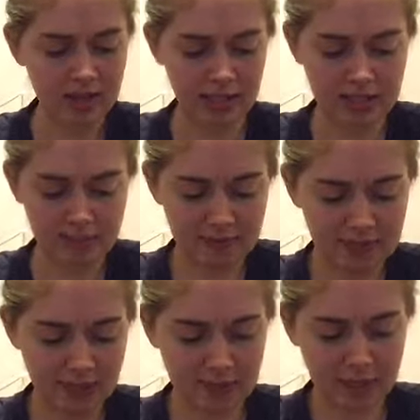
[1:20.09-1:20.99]

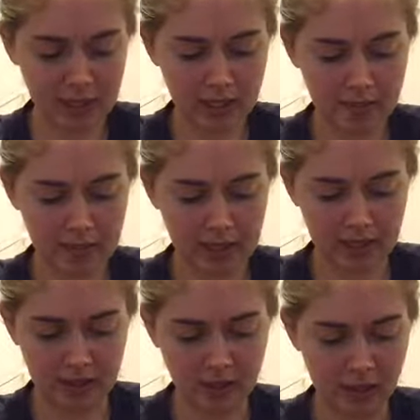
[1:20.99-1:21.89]
Thanksgiving's coming up
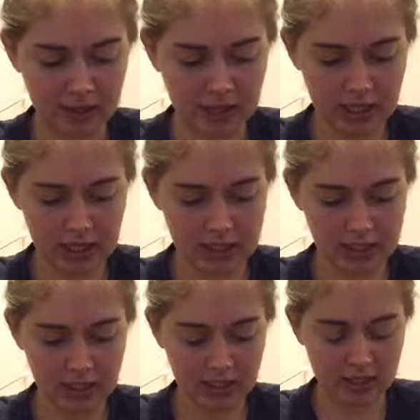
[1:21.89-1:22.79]
and the holidays
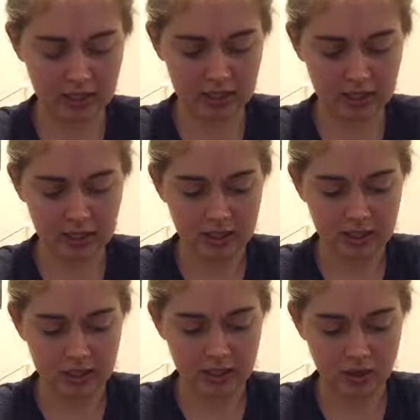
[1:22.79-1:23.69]
and
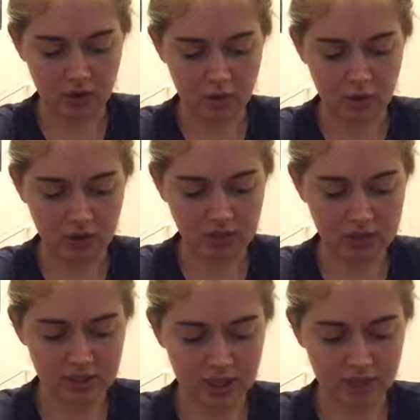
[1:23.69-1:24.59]
you know I
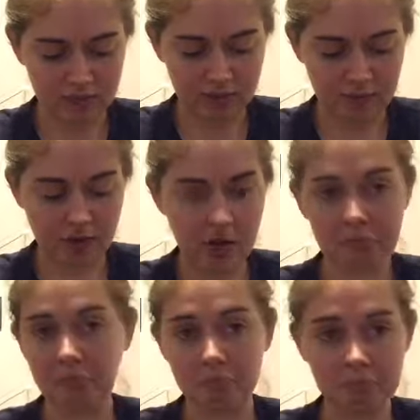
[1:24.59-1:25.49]
just kind of have
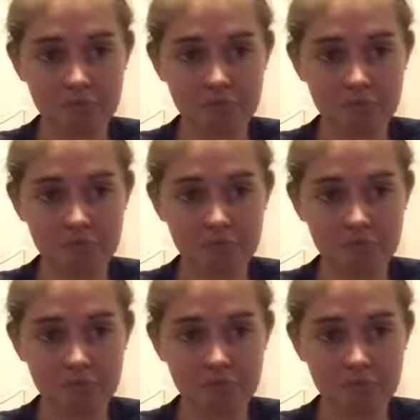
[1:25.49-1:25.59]
gotten